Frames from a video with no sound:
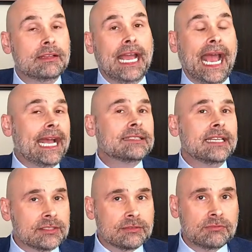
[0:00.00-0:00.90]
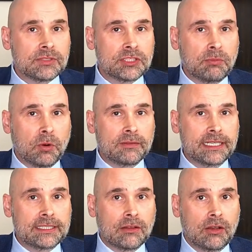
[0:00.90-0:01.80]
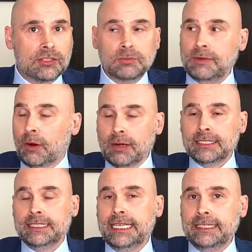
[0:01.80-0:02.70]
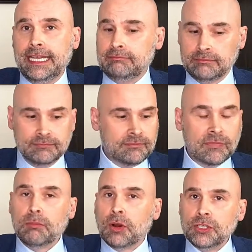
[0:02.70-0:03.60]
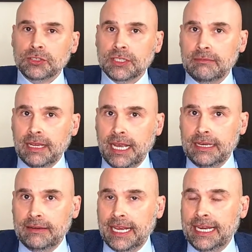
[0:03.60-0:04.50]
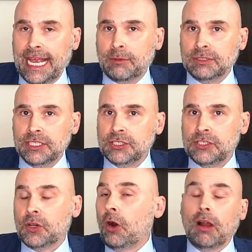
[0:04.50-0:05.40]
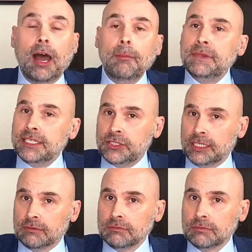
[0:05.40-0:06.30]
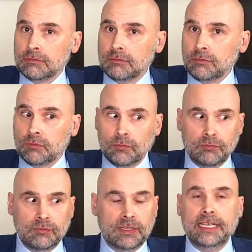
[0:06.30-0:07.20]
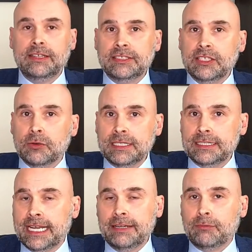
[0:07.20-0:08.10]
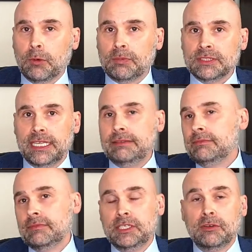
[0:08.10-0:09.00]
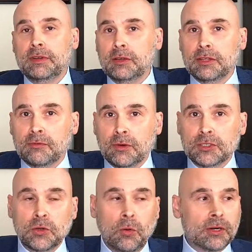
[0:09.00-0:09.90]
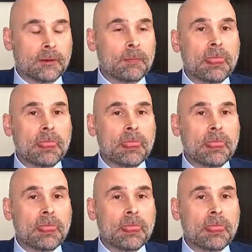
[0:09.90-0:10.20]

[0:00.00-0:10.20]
access to more of these loans, we've already seen that mergers and acquisitions are up this year. These increased 94% year over year in the first quarter.